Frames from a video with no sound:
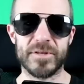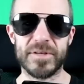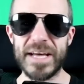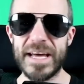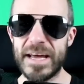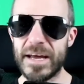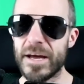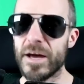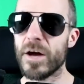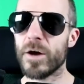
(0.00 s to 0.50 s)

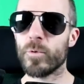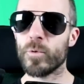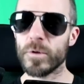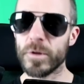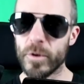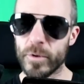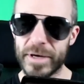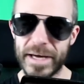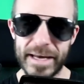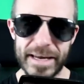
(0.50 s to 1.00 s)
Today, we'll
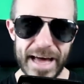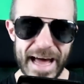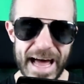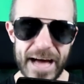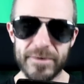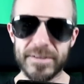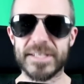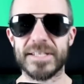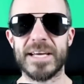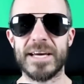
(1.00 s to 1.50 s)
look at
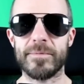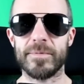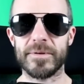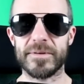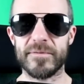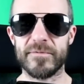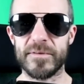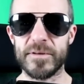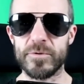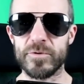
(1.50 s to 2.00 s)
how Stable
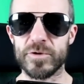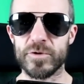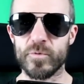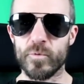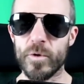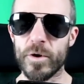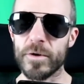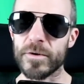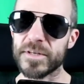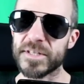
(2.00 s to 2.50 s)
Diffusion
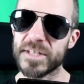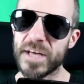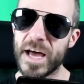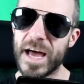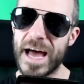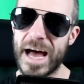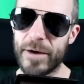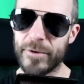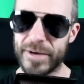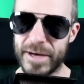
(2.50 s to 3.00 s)
works,
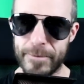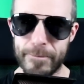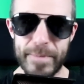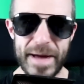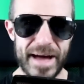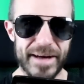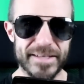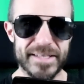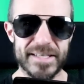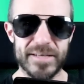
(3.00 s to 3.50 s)
how it
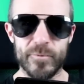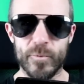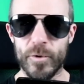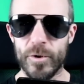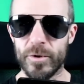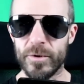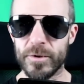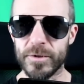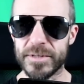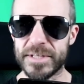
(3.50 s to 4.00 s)
impacts the
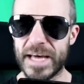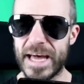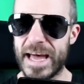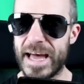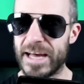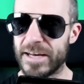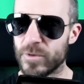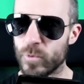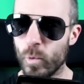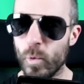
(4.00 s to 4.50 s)
world,
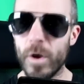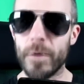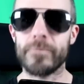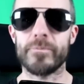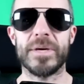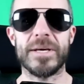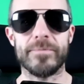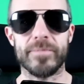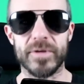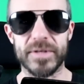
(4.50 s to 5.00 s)
and what
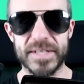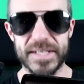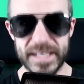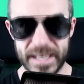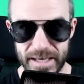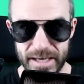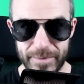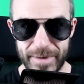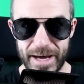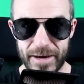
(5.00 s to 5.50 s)
people
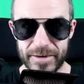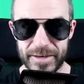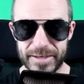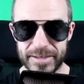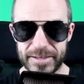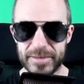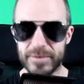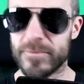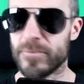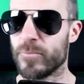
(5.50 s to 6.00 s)
say about
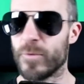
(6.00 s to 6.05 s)
it.